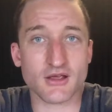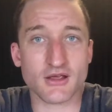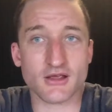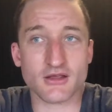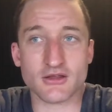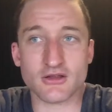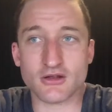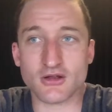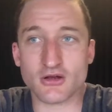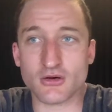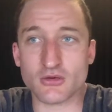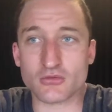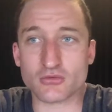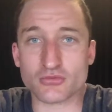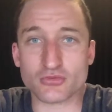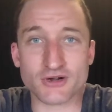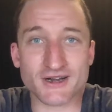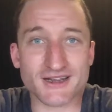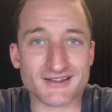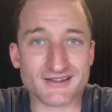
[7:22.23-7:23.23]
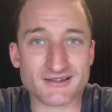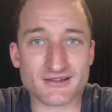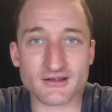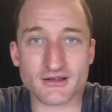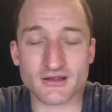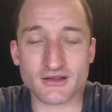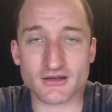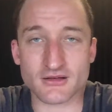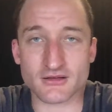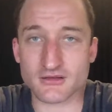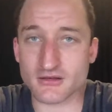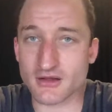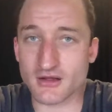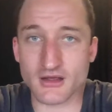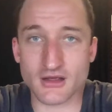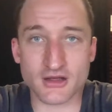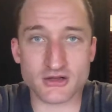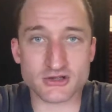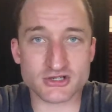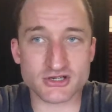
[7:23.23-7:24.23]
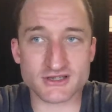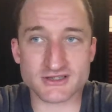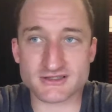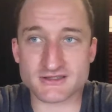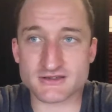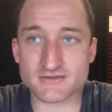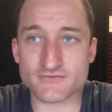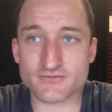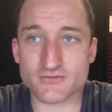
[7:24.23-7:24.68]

you know, risk, and just,